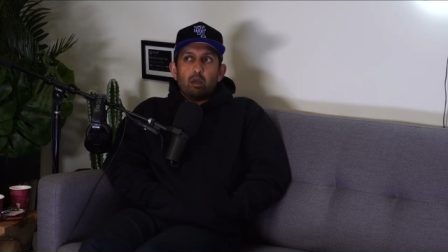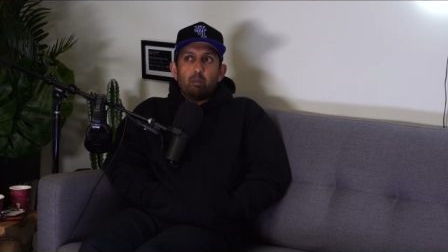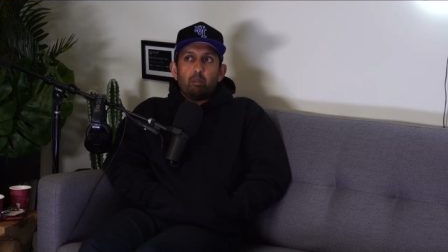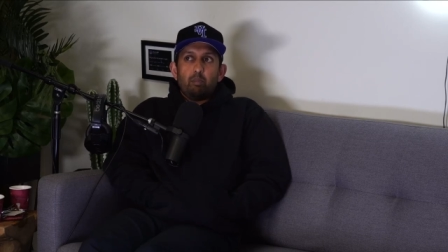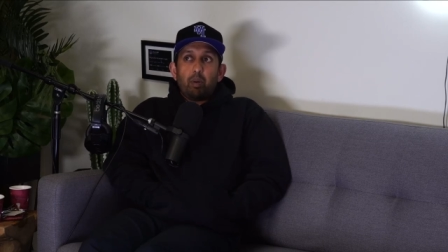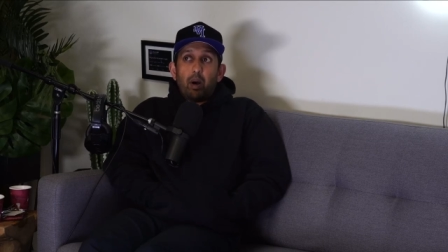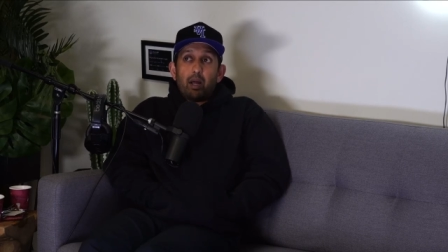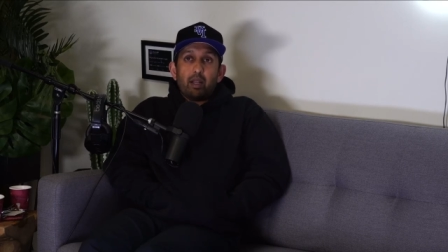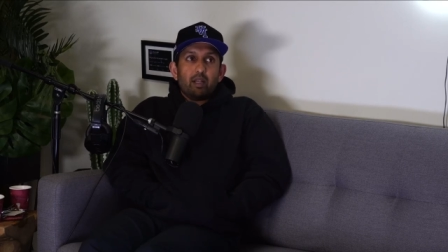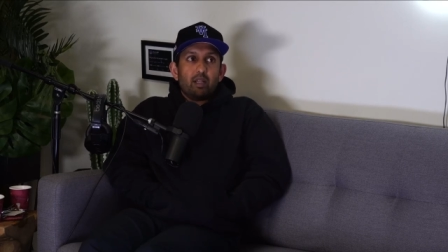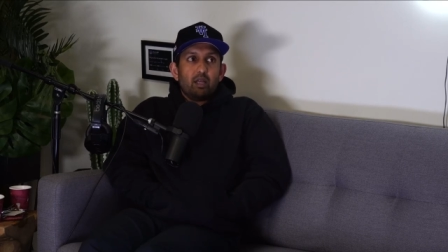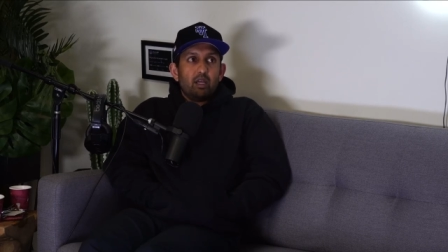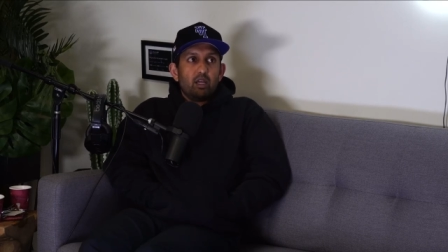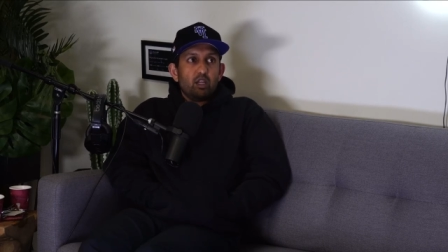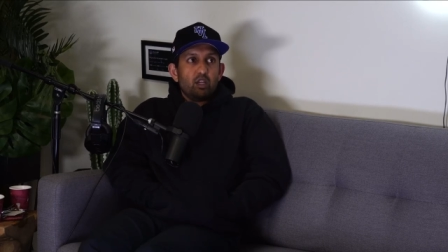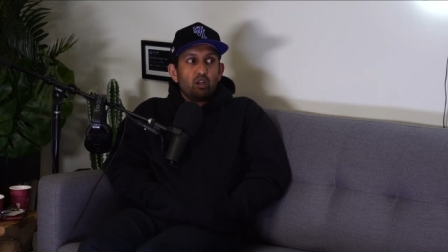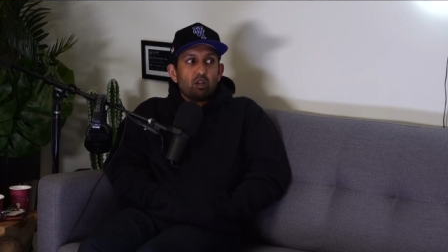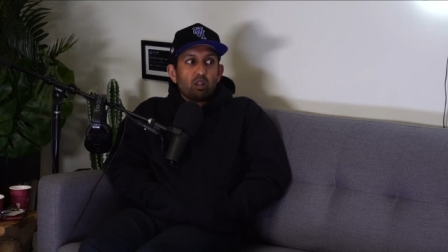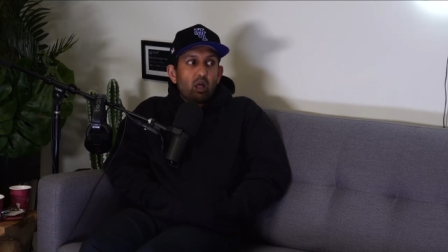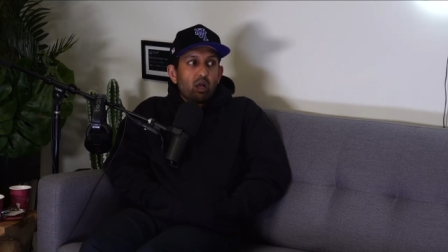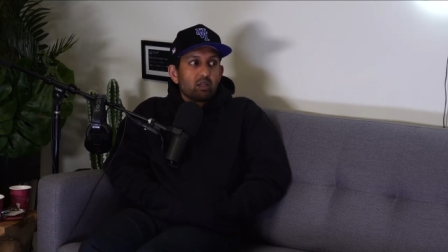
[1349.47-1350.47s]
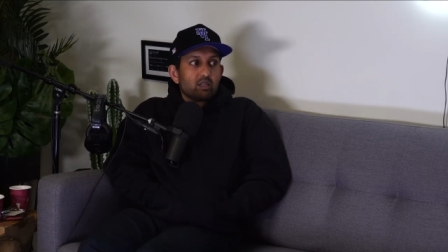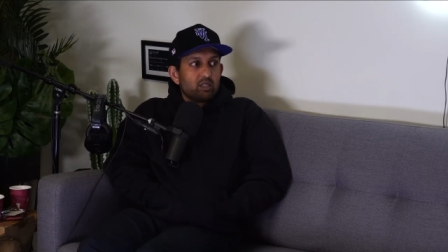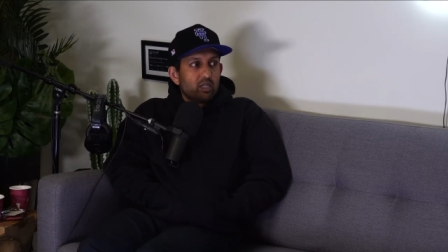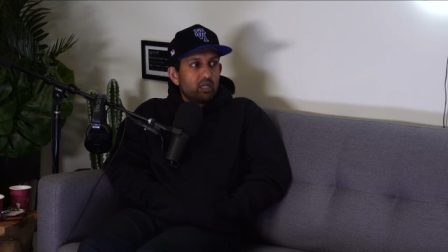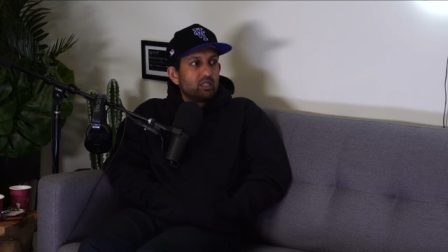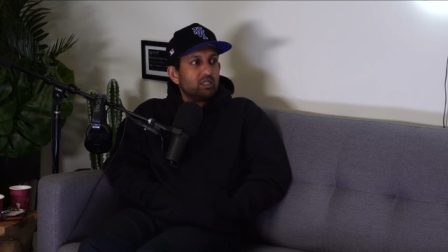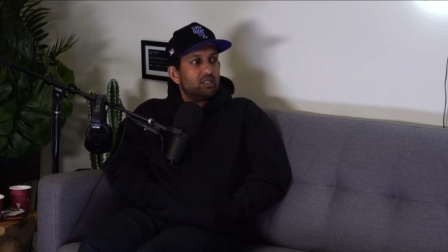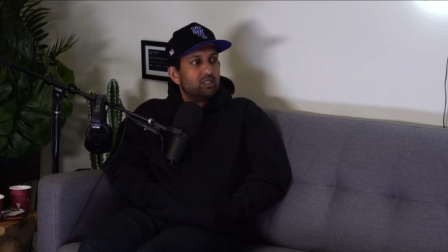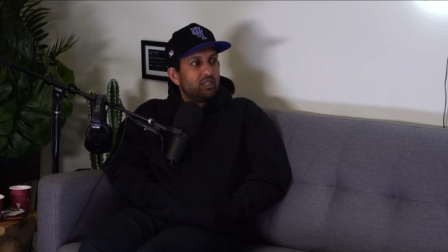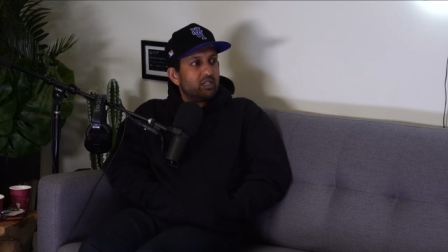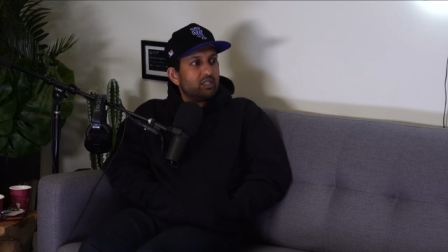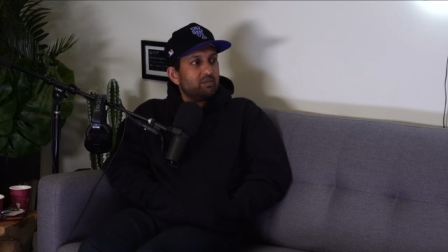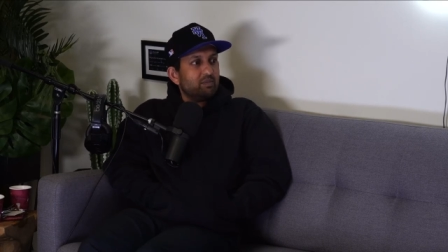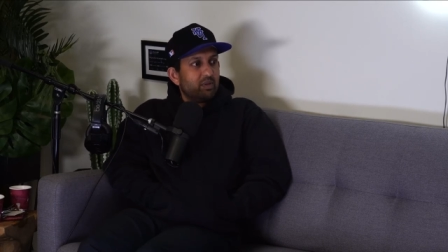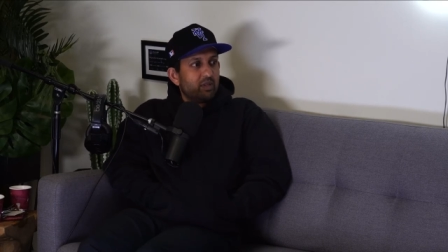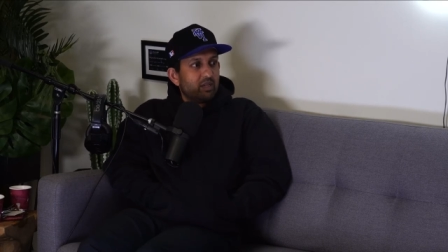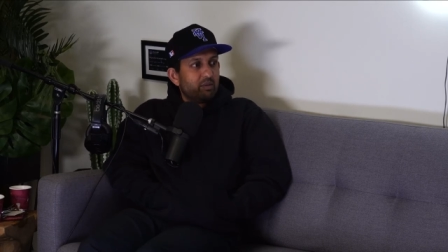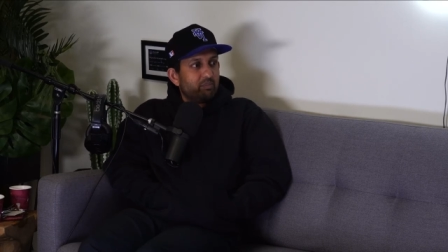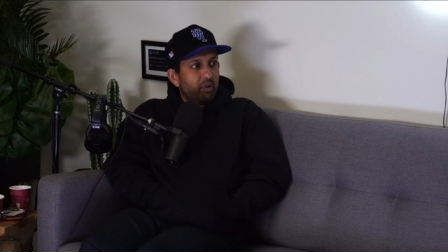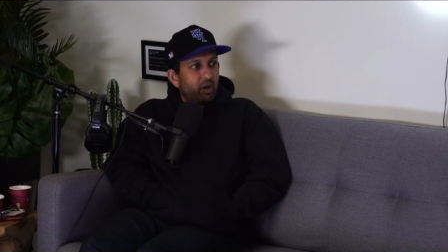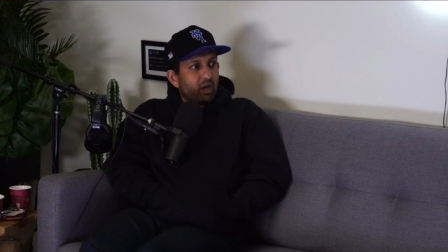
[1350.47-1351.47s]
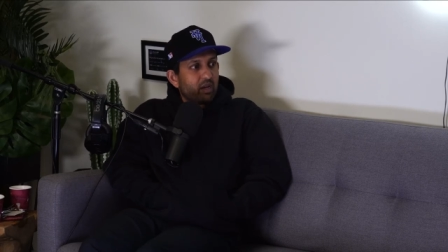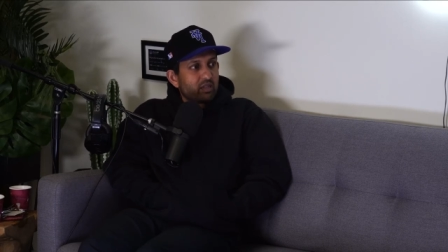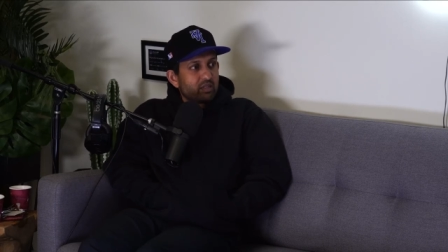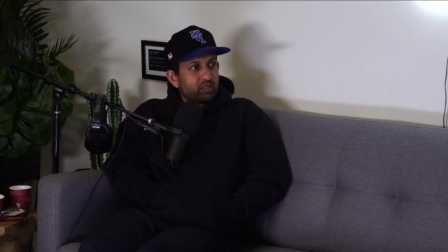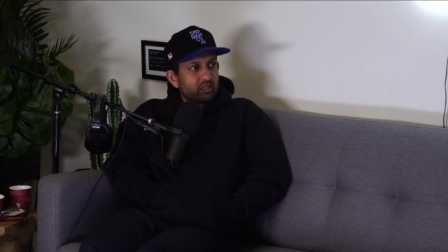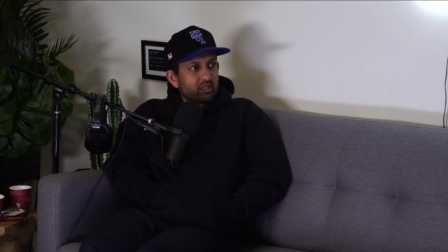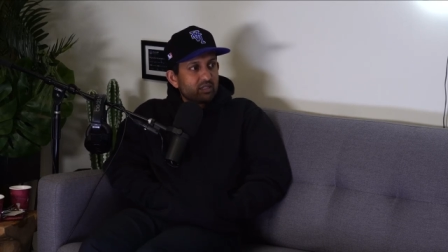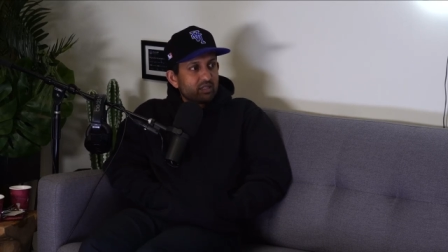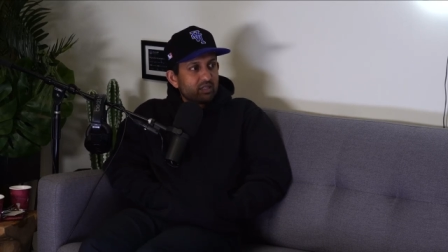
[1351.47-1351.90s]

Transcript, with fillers: But you lost 66 million bucks.